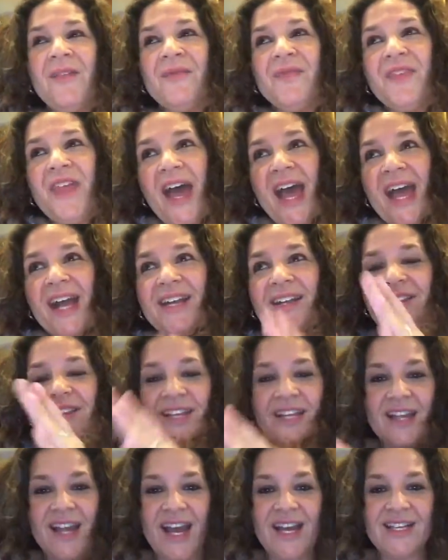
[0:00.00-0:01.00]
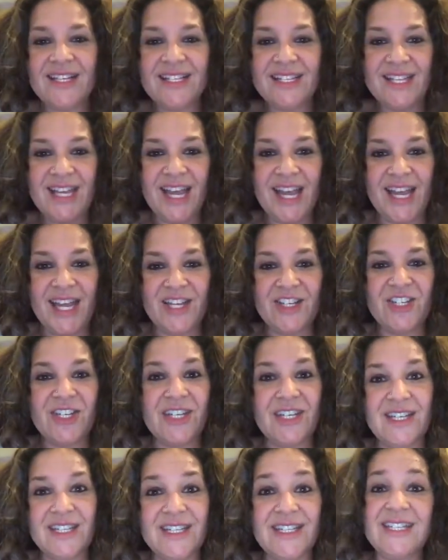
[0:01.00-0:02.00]
Then the next stage
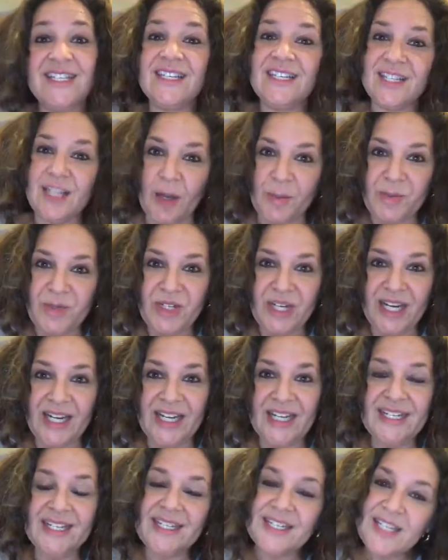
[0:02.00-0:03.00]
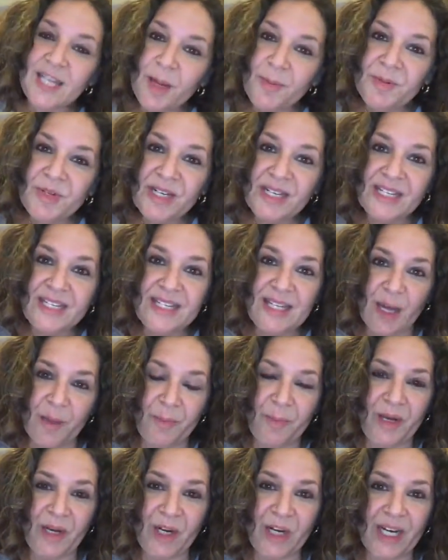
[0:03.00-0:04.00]
is deception. And deception is
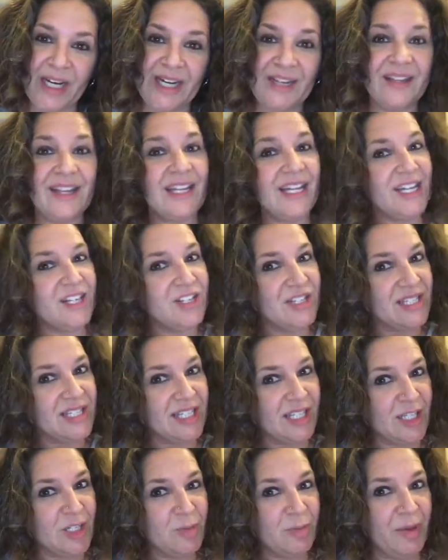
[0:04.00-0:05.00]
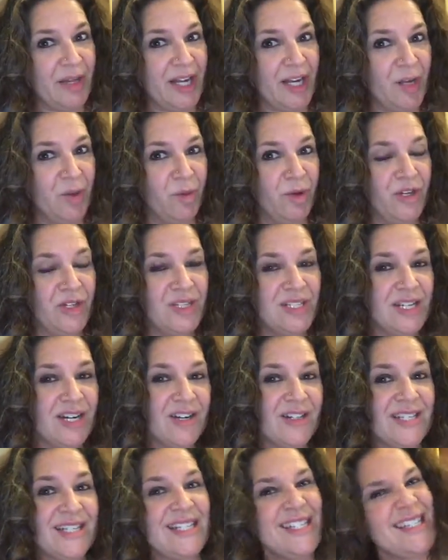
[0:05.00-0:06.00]
that period that I just explained, where you
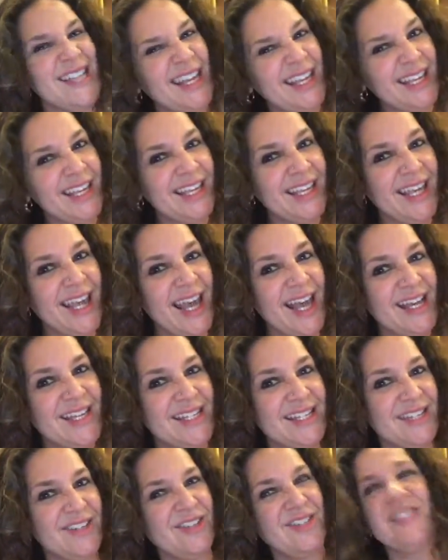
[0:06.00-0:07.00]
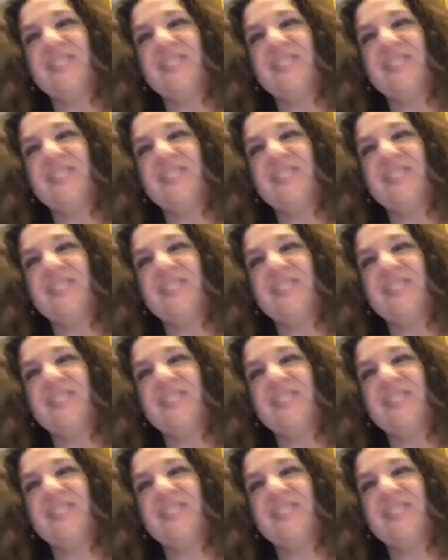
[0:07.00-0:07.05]
start to second guess and you